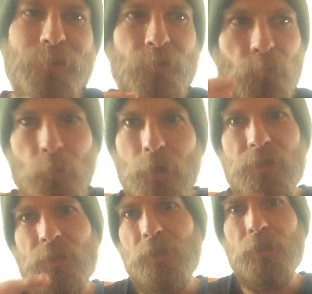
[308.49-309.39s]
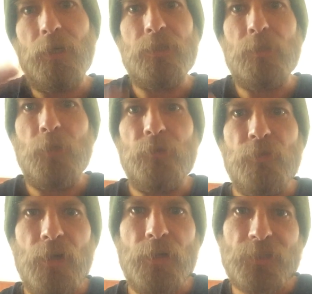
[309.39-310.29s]
words that share similar
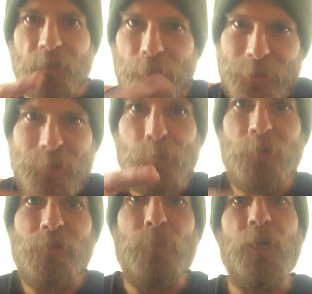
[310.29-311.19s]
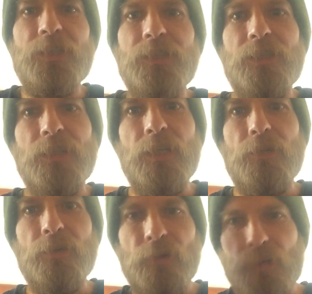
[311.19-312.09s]
phonetics create similar vibrations in the ether,